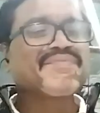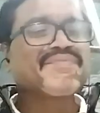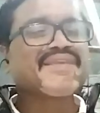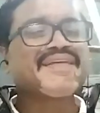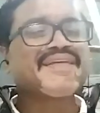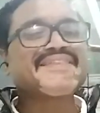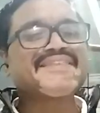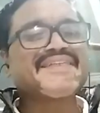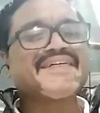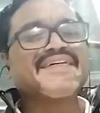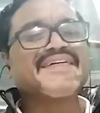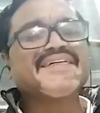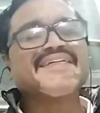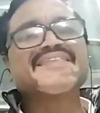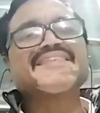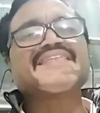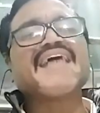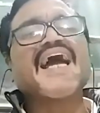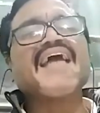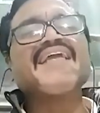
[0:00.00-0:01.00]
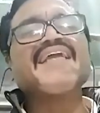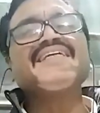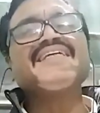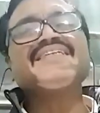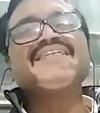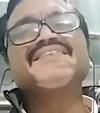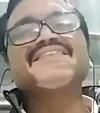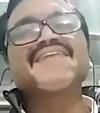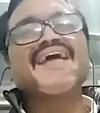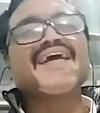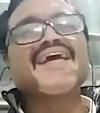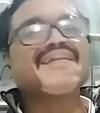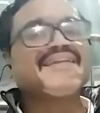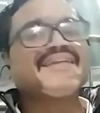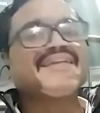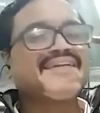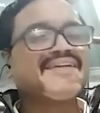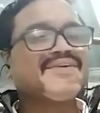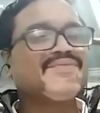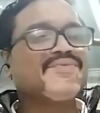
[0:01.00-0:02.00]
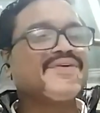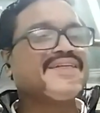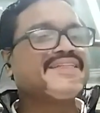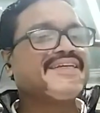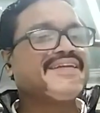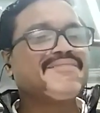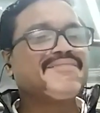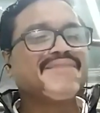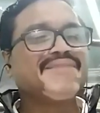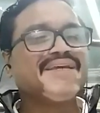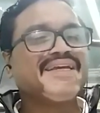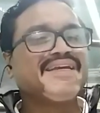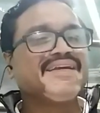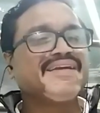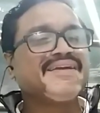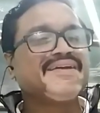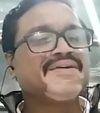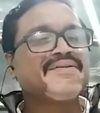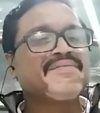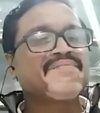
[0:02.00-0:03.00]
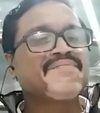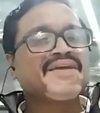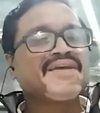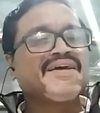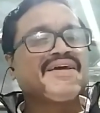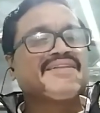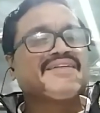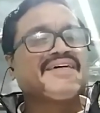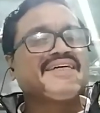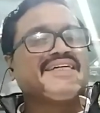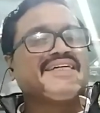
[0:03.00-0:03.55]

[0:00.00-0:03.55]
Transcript: is the shining sun within me. The